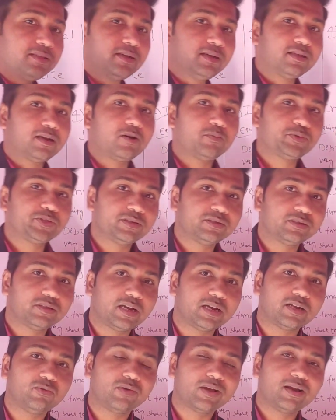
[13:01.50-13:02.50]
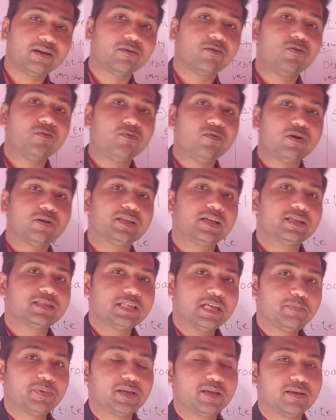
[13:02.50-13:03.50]
the other options that you can go for the
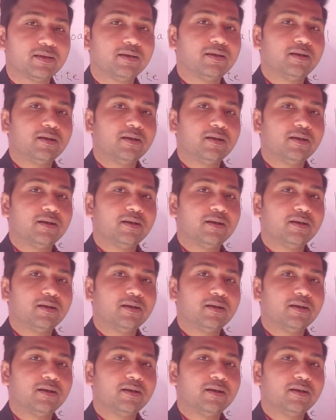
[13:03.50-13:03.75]
SIP.